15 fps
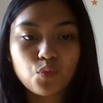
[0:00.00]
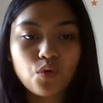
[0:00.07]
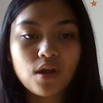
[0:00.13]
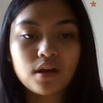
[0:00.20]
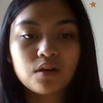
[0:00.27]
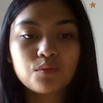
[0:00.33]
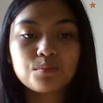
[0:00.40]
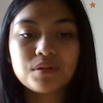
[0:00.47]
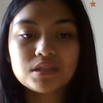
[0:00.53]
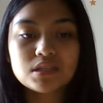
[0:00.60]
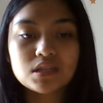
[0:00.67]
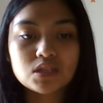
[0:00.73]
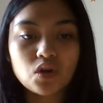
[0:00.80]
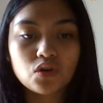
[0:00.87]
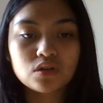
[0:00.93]
When
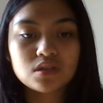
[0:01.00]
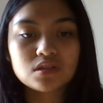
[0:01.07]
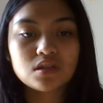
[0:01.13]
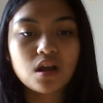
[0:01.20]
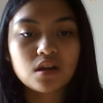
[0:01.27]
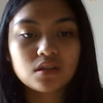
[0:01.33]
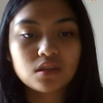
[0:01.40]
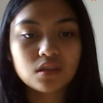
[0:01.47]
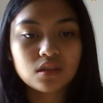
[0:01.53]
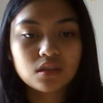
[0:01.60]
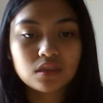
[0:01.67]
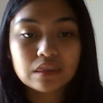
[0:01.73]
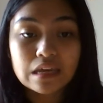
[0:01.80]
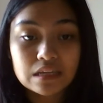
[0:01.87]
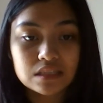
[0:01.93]
business owners are
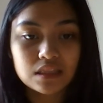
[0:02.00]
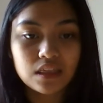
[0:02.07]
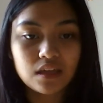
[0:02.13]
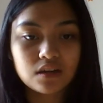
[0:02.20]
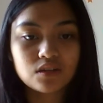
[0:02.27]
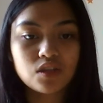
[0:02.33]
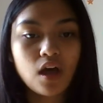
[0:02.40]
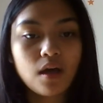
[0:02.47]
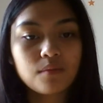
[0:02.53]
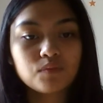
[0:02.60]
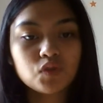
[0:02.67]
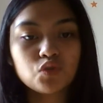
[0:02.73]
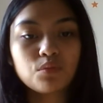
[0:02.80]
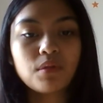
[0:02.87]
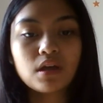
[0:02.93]
take their time
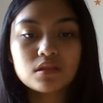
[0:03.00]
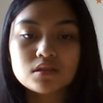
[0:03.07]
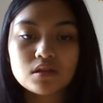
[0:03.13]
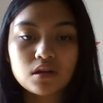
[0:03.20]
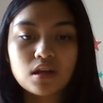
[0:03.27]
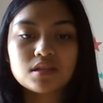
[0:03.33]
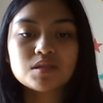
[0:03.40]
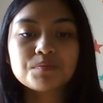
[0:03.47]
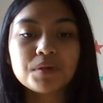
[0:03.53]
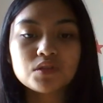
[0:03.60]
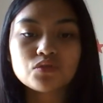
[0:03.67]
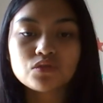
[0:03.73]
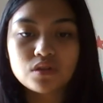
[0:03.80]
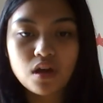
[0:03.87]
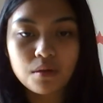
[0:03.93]
to mentor and speak
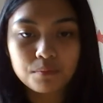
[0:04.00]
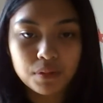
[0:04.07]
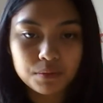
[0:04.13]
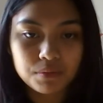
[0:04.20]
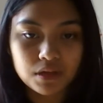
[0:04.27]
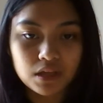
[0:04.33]
to young people,